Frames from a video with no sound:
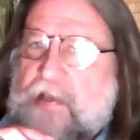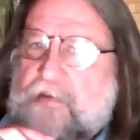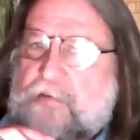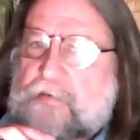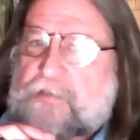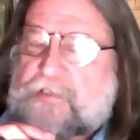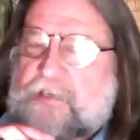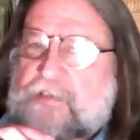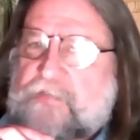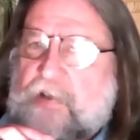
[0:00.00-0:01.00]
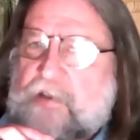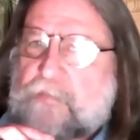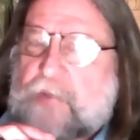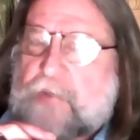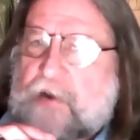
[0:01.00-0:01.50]
that
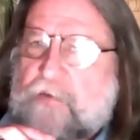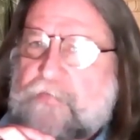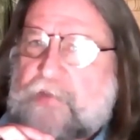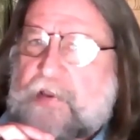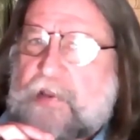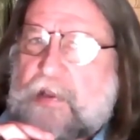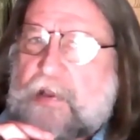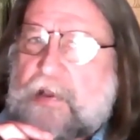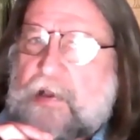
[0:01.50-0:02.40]
6-volume biography.